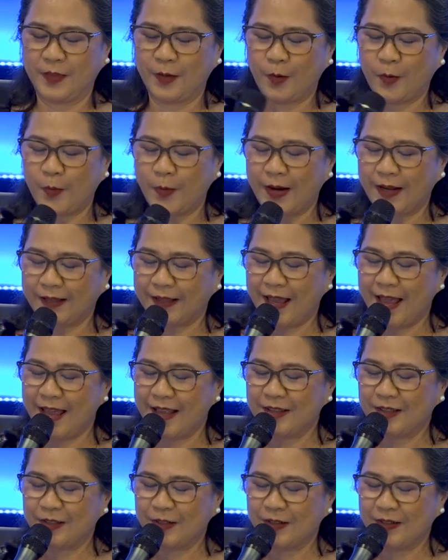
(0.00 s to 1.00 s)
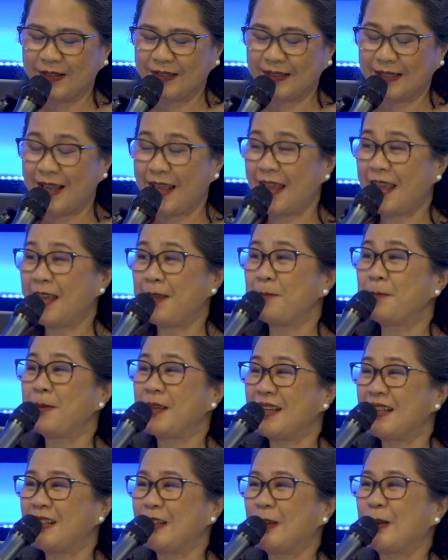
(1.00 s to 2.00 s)
Correct answer is A.
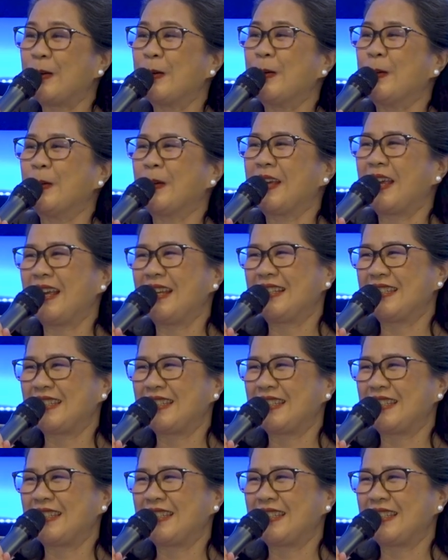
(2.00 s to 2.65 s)
Big toe. Okay,